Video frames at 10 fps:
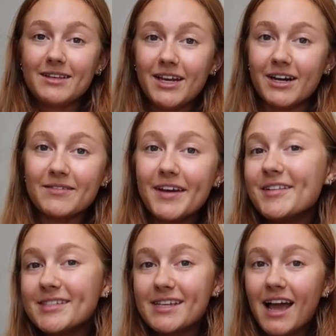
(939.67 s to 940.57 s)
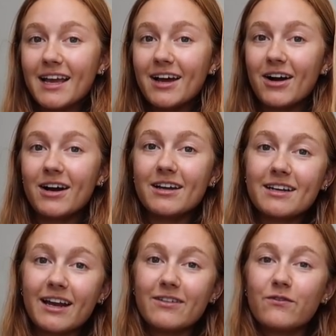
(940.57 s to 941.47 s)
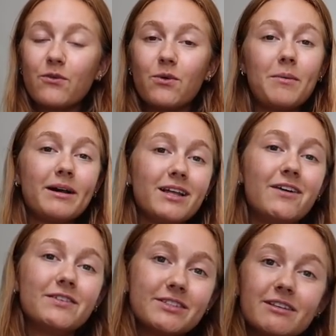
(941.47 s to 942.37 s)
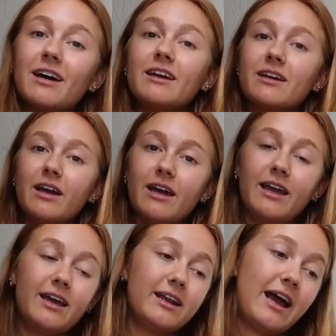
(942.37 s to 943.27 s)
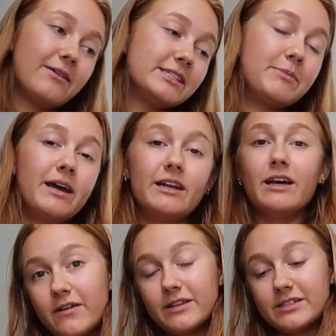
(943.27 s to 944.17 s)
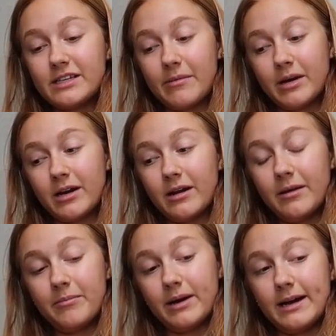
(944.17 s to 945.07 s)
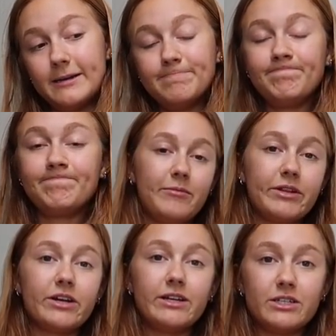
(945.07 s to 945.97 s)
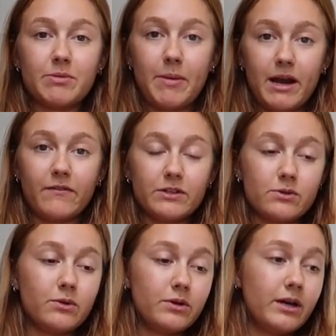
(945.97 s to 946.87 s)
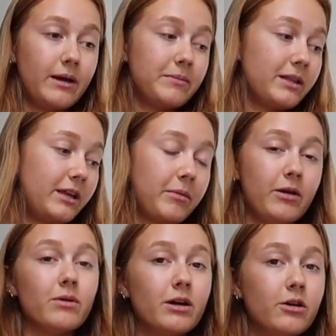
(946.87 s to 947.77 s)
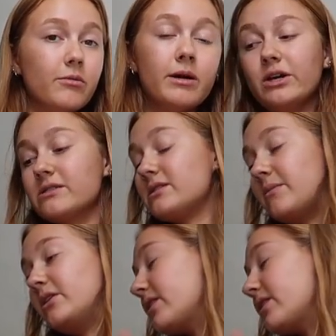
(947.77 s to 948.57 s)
you know, insight on kind of what my life is like and how it's been over the summer. But I'm literally just preparing for school. I'm cleaning my room. You guys have seen me